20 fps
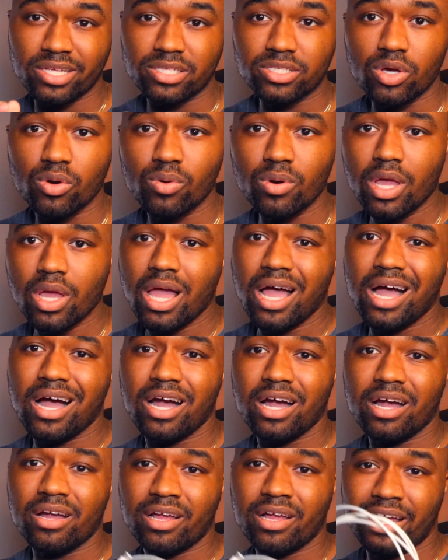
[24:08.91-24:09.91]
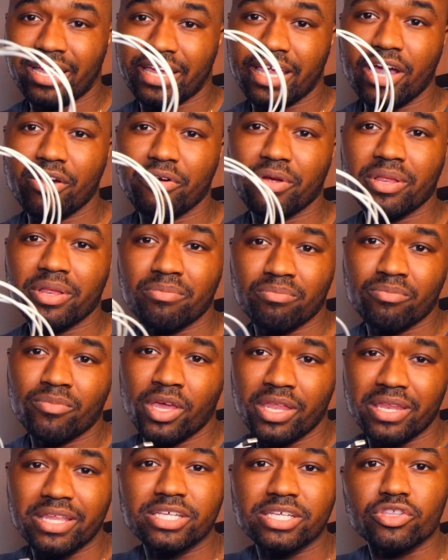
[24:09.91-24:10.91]
So I carry
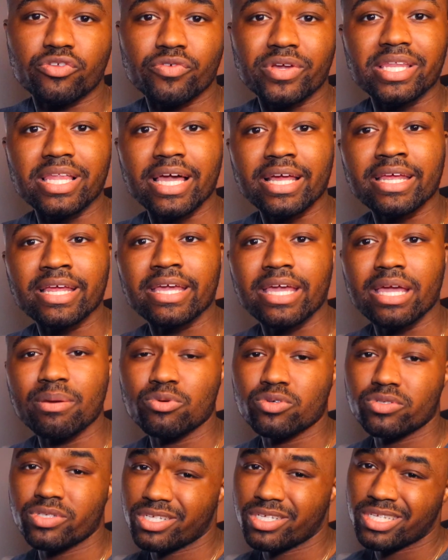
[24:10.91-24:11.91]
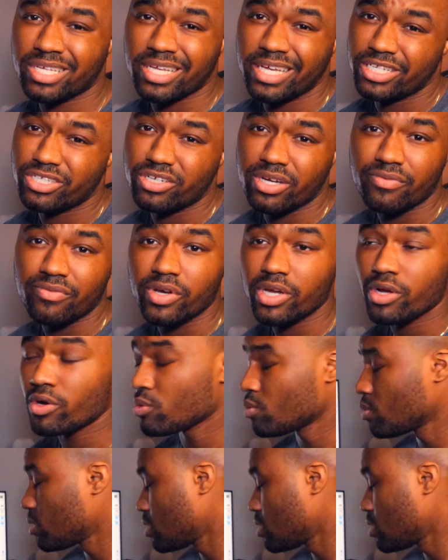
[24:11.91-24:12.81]
at least 3 lightning cables just in case you never know.